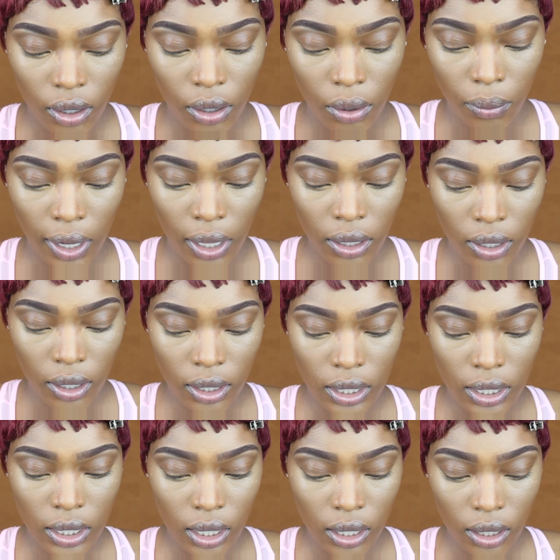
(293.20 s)
And while the
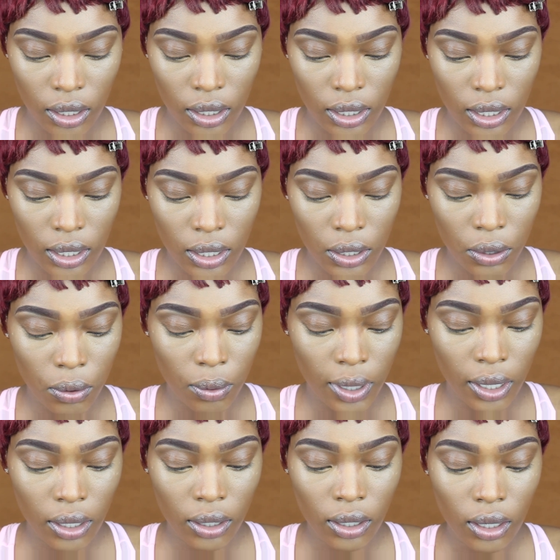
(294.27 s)
concealer is still
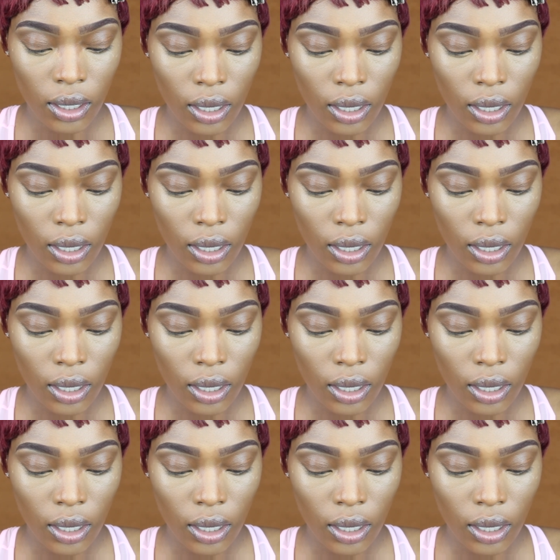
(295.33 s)
wet,